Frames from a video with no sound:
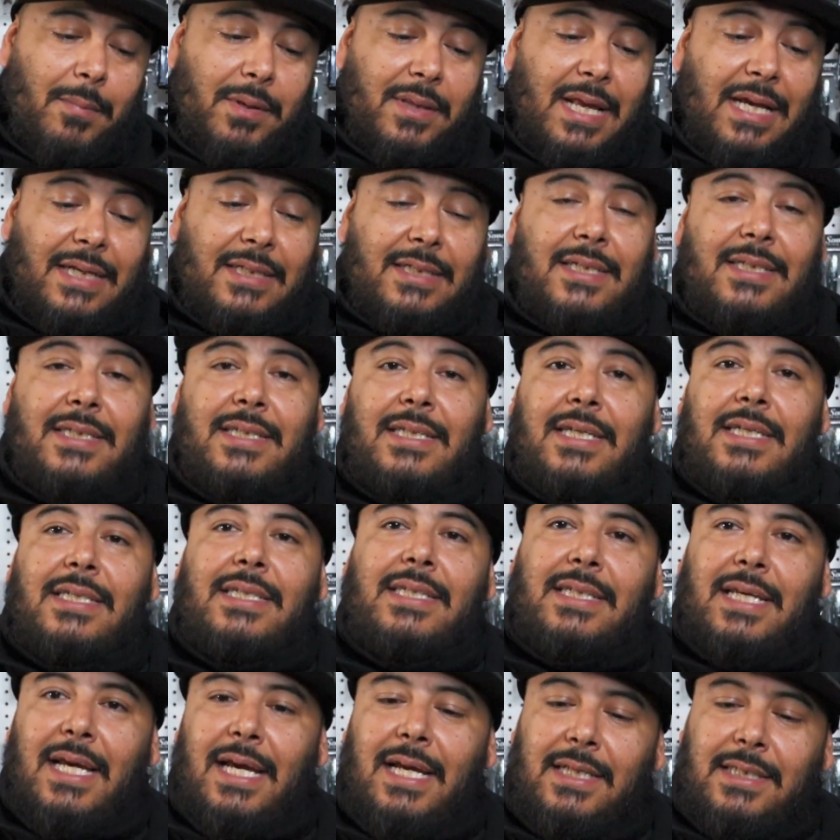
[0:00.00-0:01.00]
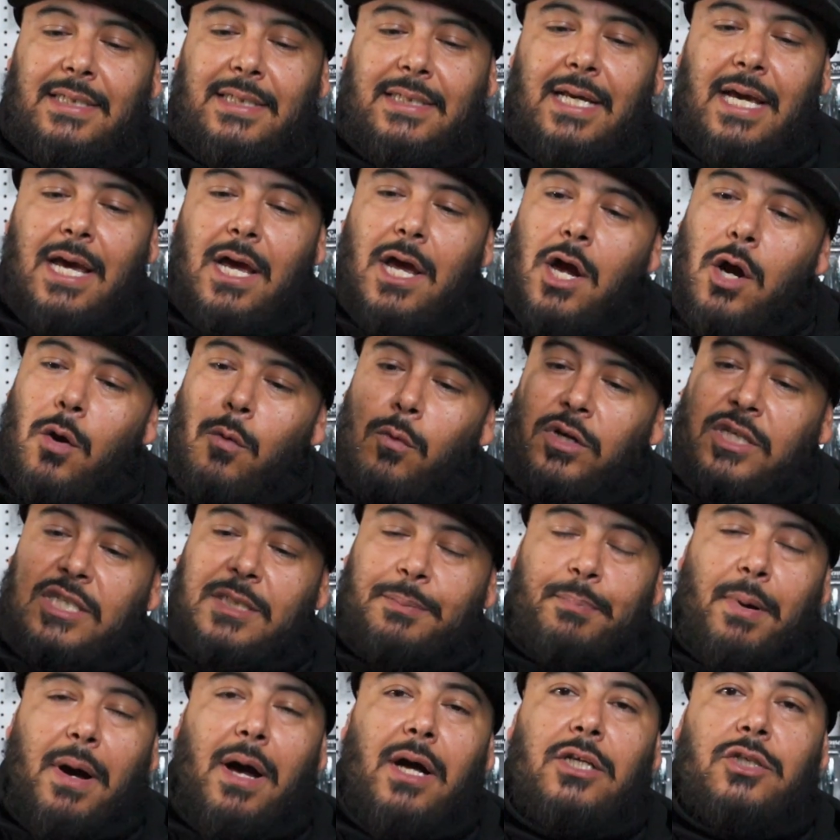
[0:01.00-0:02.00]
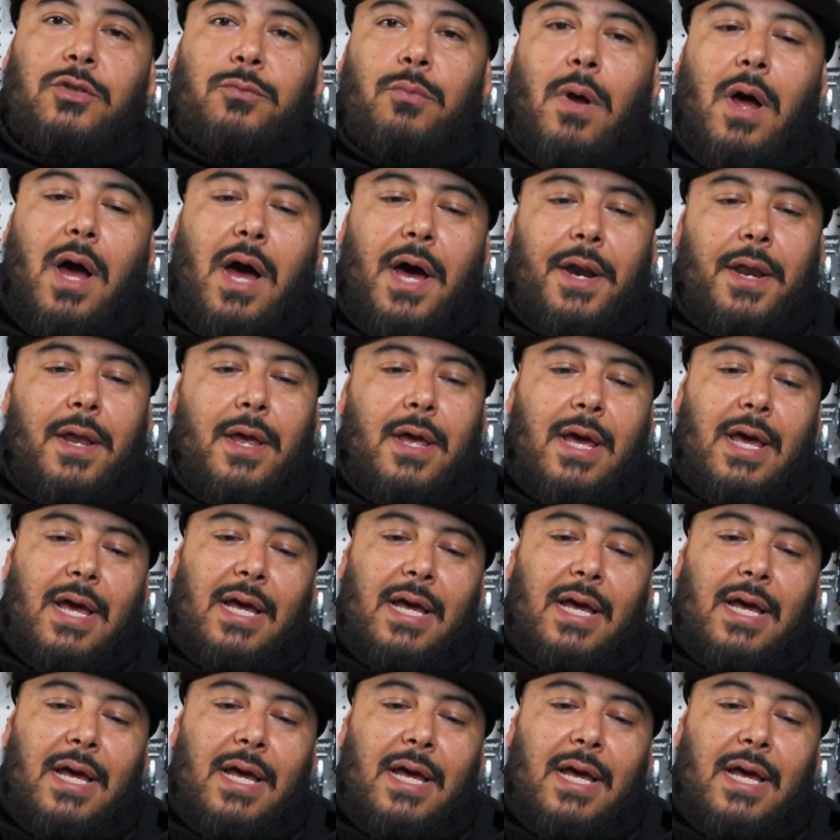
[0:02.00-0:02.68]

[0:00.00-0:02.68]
But that's a 6 cents response rod,